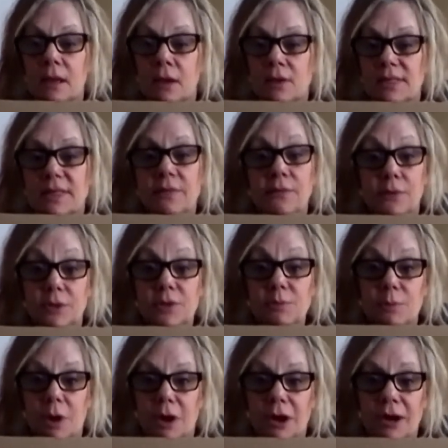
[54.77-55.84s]
Goes in the
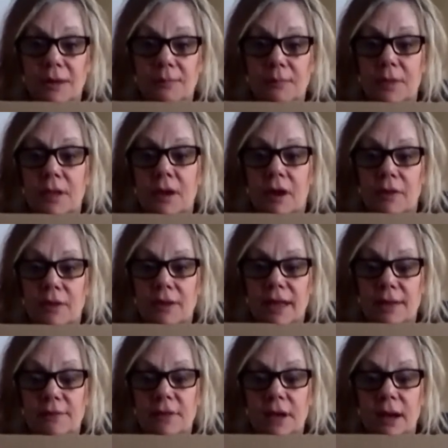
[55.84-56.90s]
first mark on the
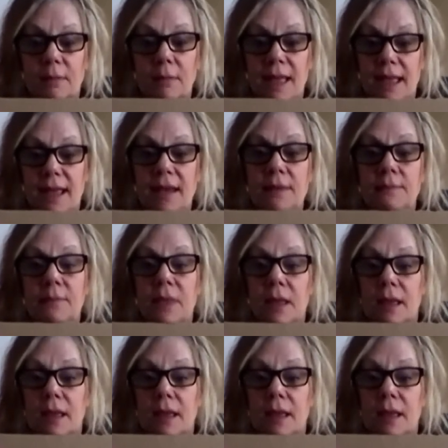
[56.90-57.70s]
left that I made,